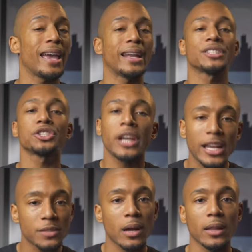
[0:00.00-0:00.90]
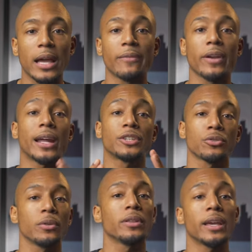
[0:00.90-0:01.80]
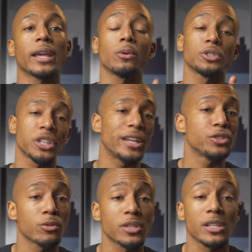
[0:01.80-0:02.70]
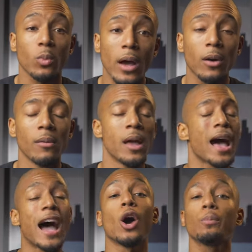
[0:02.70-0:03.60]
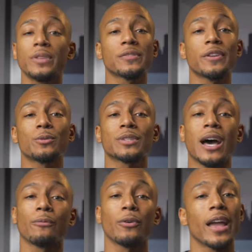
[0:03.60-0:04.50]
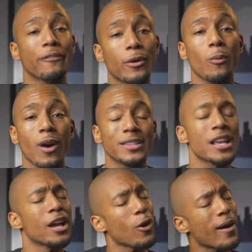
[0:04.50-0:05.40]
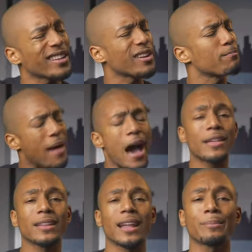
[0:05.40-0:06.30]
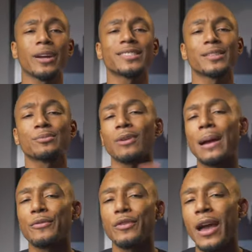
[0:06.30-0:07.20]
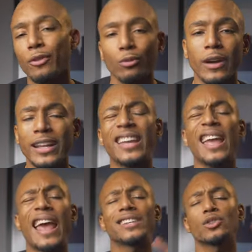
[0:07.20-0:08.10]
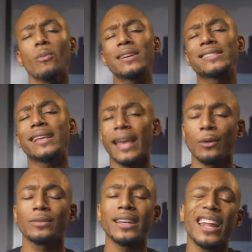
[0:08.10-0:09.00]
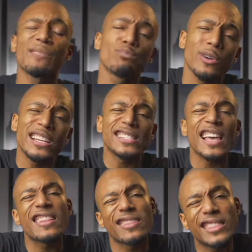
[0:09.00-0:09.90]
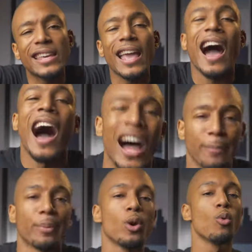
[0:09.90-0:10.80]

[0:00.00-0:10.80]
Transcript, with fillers: It has changed my life and I truly think it will change yours as well. I hope this video was helpful. If it was, go ahead and compile that like button, subscribe if you haven't already, and as always, stay healthy and embrace the hype.